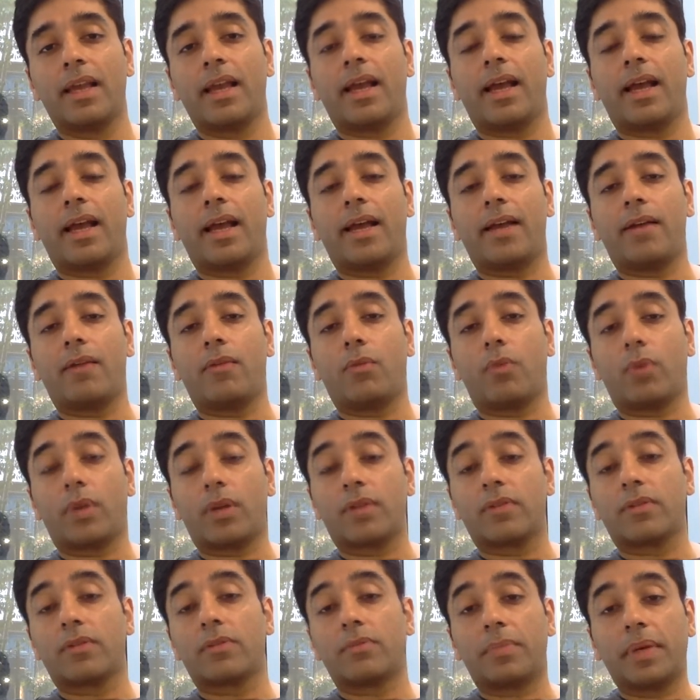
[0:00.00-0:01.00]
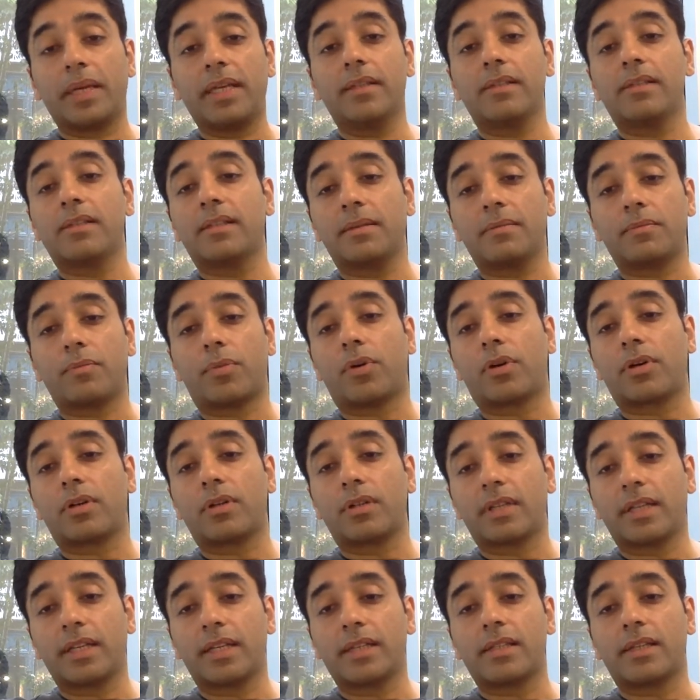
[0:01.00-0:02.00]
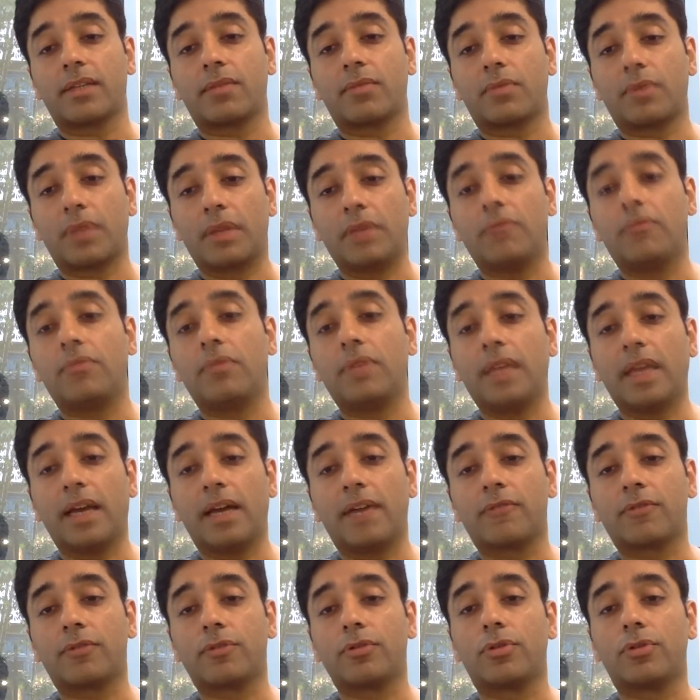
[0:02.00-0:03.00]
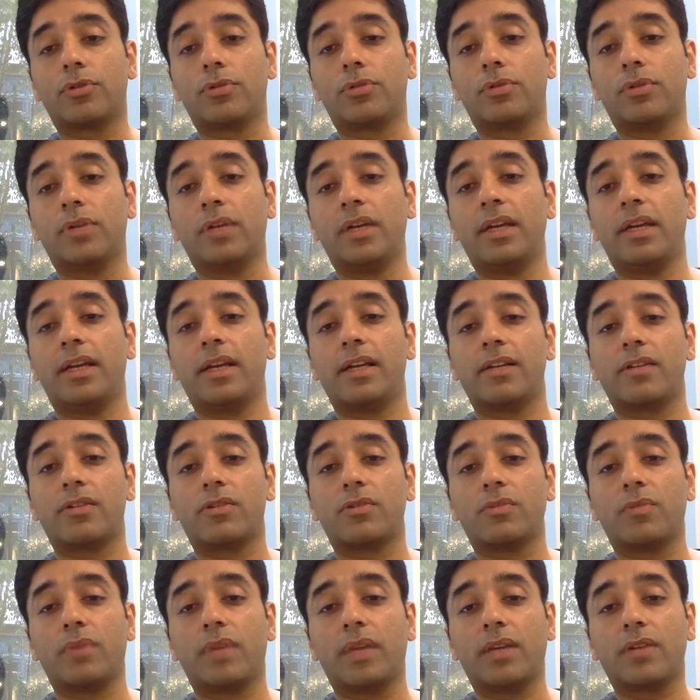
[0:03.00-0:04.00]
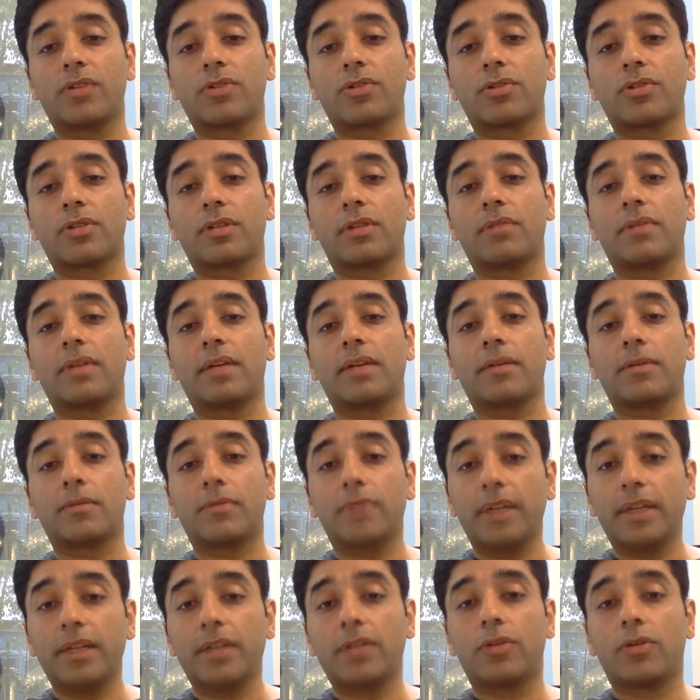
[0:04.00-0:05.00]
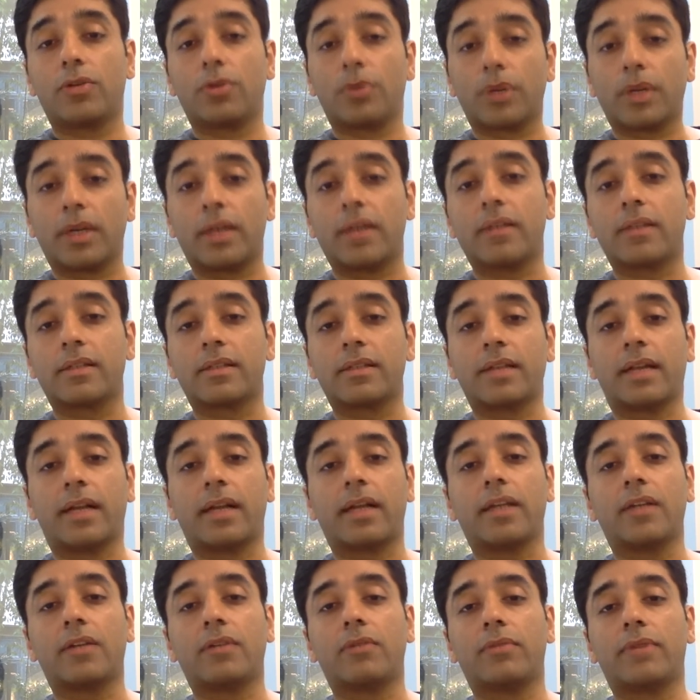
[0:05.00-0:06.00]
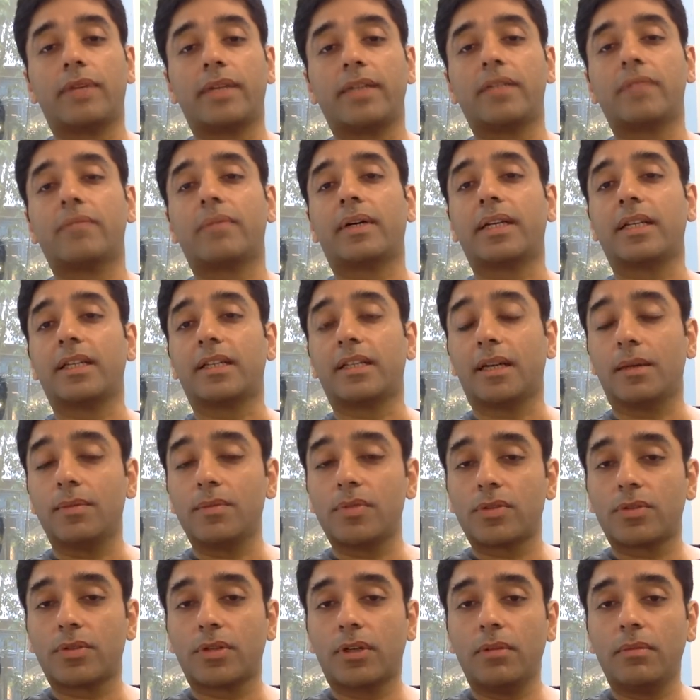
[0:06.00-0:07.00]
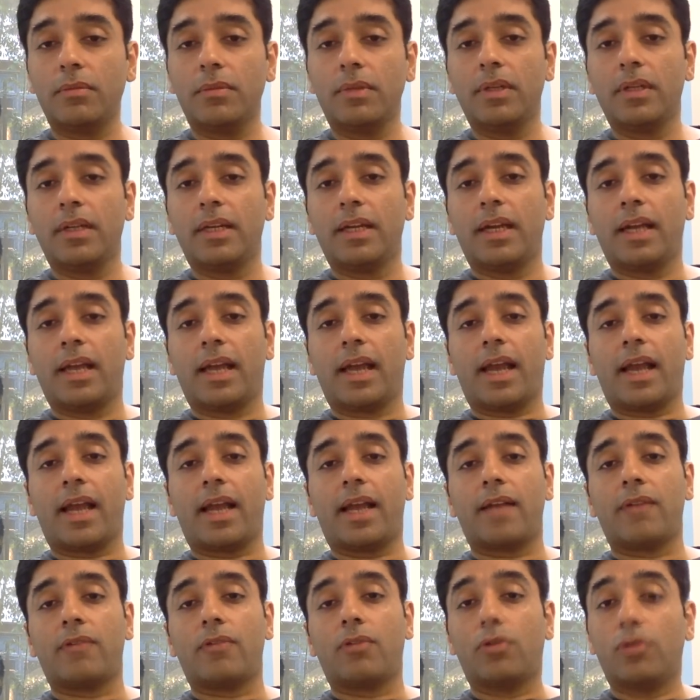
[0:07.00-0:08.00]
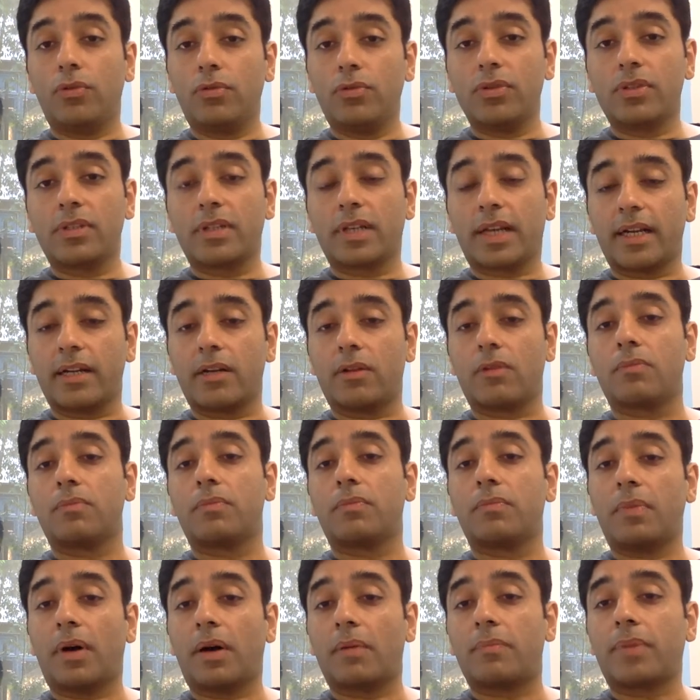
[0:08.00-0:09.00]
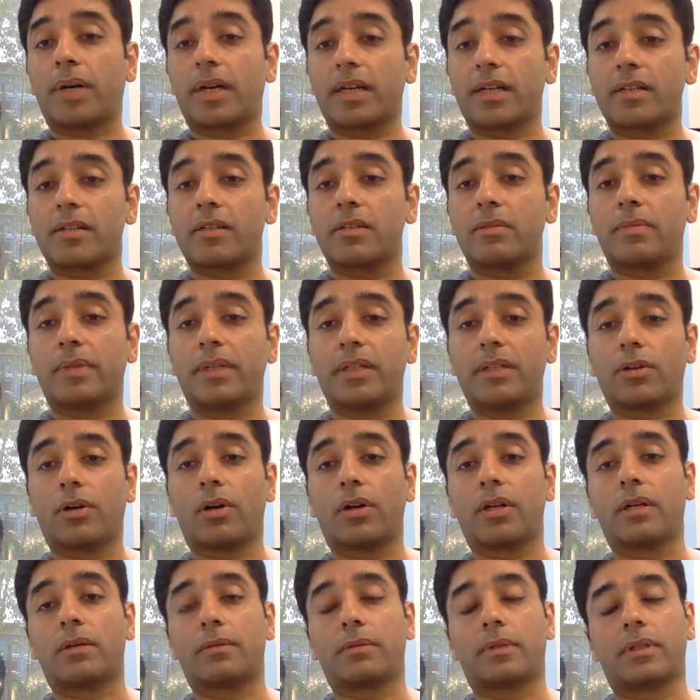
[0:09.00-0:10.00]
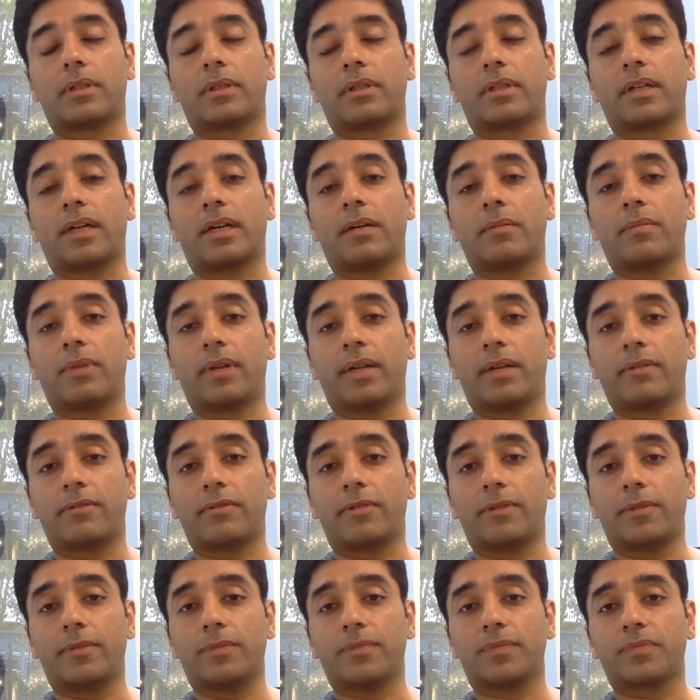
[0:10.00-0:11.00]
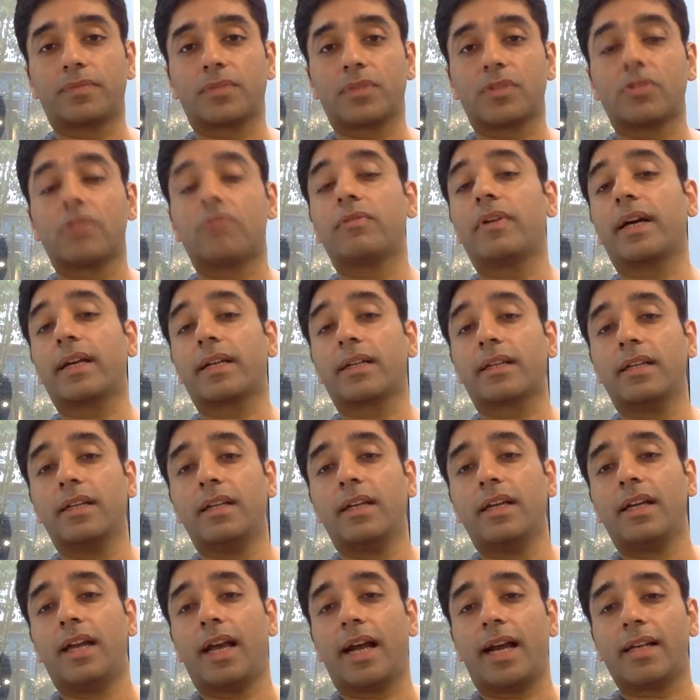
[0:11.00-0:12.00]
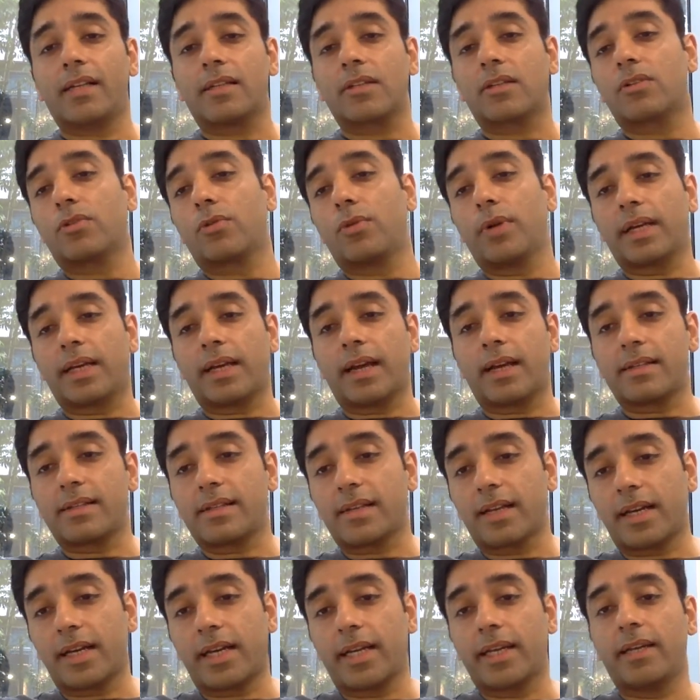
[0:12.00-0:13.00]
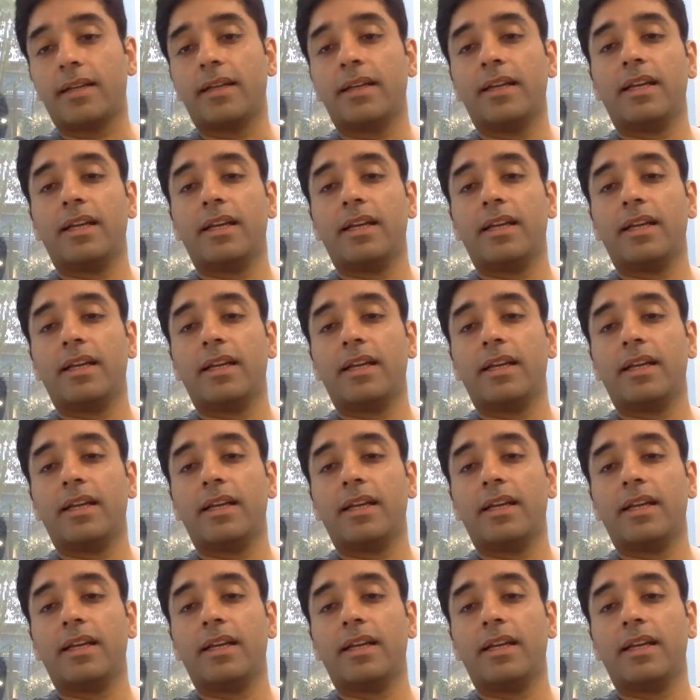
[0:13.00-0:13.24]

And one of the biggest important things that we have to do is to make sure that we have a very good understanding of where the money comes from and who's kind of a participant on our platform. So in fact, as a quick aside,